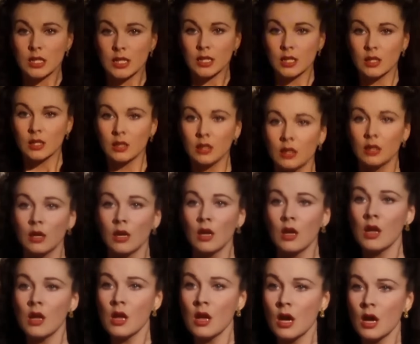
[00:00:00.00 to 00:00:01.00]
know
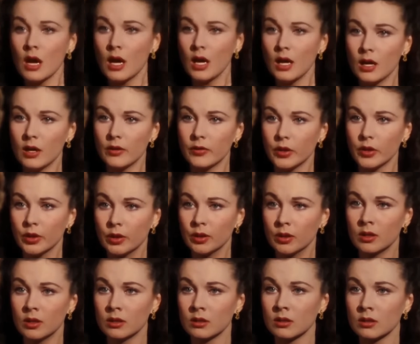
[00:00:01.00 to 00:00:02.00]
is that Lee
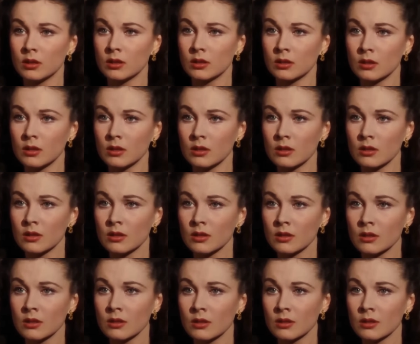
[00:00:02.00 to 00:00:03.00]
struggled with mental
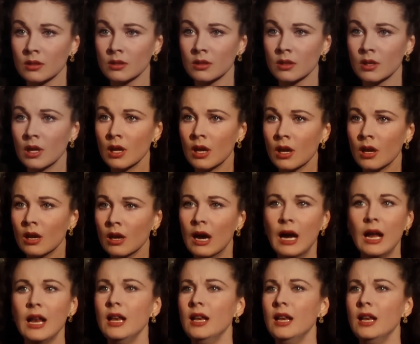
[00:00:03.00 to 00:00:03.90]
illness throughout